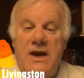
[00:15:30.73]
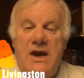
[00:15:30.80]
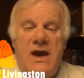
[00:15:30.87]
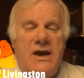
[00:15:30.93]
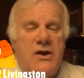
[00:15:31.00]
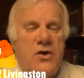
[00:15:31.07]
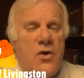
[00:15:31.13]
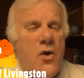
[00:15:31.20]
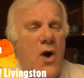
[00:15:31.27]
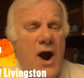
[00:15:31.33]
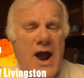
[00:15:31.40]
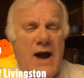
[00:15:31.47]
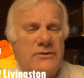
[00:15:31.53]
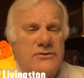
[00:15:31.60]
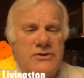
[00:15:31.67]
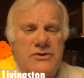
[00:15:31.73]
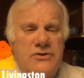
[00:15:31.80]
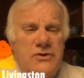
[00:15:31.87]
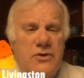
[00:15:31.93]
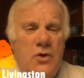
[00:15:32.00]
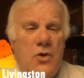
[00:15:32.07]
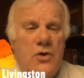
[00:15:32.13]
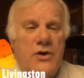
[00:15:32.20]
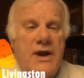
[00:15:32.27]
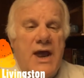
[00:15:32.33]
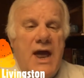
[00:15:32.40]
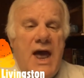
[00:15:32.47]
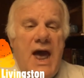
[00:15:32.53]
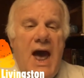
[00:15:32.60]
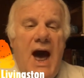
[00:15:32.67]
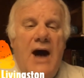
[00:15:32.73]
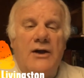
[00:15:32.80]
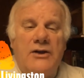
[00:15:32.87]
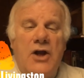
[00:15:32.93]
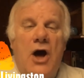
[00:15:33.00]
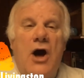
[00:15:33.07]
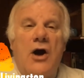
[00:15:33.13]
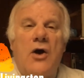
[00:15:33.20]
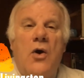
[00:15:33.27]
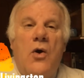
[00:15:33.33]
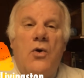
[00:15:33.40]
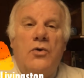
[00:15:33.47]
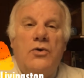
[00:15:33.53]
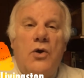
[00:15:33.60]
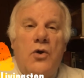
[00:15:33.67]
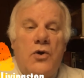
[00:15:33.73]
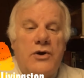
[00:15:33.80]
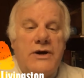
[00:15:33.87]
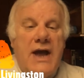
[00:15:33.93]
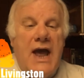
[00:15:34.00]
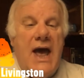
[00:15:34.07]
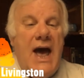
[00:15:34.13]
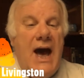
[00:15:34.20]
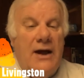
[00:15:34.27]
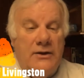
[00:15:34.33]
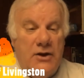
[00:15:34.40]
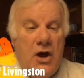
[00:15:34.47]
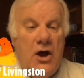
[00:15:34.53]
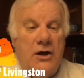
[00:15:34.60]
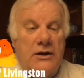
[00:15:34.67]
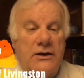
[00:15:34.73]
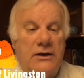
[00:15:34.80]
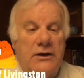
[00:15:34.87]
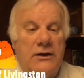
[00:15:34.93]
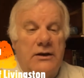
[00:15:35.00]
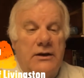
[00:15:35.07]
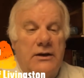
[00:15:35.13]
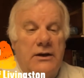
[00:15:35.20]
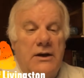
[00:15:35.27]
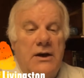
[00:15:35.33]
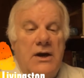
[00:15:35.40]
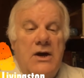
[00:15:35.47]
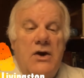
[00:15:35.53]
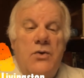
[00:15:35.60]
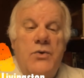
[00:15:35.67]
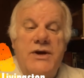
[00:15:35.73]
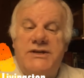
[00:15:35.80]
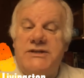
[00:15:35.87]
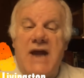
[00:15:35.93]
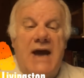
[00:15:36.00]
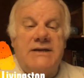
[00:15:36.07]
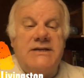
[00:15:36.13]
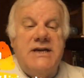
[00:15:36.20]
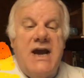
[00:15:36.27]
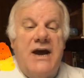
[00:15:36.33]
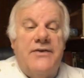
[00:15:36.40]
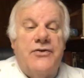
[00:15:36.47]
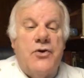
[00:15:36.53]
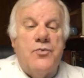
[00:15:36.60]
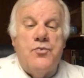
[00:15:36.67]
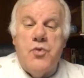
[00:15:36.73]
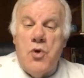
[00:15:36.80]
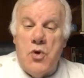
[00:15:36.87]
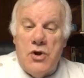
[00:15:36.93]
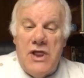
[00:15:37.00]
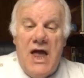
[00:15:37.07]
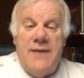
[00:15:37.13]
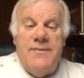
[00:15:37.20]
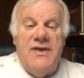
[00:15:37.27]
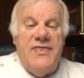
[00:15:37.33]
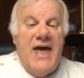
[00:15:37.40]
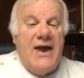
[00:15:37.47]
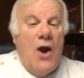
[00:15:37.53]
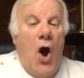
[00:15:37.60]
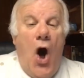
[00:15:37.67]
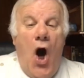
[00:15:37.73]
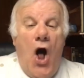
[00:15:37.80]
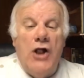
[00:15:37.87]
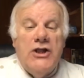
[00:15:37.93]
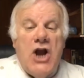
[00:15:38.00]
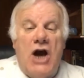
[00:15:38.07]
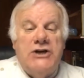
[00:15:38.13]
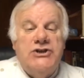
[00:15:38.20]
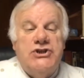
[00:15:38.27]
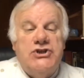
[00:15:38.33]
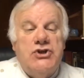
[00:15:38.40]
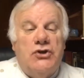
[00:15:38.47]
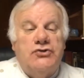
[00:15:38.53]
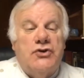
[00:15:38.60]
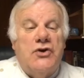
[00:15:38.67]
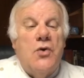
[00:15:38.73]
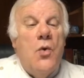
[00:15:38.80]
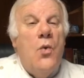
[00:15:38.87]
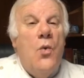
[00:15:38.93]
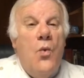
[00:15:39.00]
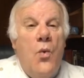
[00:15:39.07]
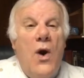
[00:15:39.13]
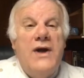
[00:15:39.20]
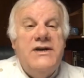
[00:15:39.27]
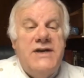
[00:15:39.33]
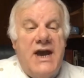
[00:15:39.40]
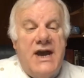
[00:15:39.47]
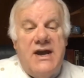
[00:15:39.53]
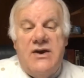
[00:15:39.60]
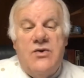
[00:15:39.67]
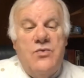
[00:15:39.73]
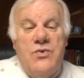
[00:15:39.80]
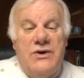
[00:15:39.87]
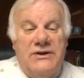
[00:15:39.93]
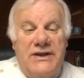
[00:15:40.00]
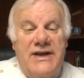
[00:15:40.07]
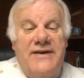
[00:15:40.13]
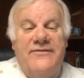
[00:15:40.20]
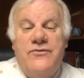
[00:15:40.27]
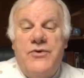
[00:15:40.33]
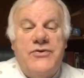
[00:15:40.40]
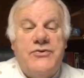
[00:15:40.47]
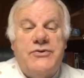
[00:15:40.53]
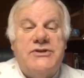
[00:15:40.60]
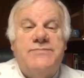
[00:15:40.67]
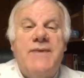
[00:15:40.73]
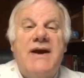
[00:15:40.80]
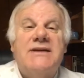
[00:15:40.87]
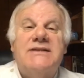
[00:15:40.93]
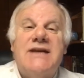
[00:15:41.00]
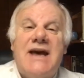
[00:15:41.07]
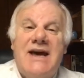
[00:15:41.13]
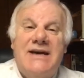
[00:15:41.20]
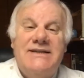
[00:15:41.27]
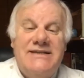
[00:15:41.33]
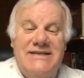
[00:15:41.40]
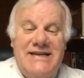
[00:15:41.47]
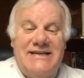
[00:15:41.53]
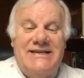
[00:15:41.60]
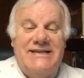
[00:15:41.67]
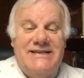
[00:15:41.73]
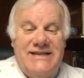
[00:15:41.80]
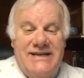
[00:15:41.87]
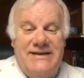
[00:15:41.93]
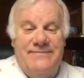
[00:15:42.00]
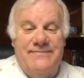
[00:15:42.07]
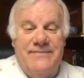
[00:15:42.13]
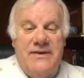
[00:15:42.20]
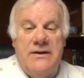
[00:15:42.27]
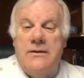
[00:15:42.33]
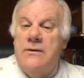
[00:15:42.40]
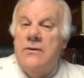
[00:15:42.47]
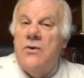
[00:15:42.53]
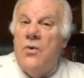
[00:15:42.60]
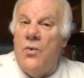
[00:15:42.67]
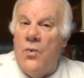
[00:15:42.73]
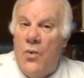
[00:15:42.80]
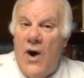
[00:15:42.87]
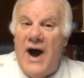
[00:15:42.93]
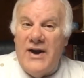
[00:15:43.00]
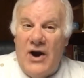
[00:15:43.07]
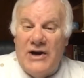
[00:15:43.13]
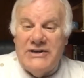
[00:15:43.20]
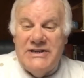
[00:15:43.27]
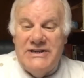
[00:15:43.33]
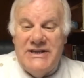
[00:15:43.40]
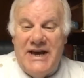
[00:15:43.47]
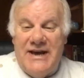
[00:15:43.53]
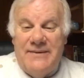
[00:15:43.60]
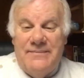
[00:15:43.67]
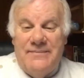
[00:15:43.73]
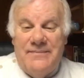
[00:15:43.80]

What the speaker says: and cry out to the Lord, "How long, O Lord, how long?" We stand together proclaiming that all God's children one day will live with respect and dignity. Why not today?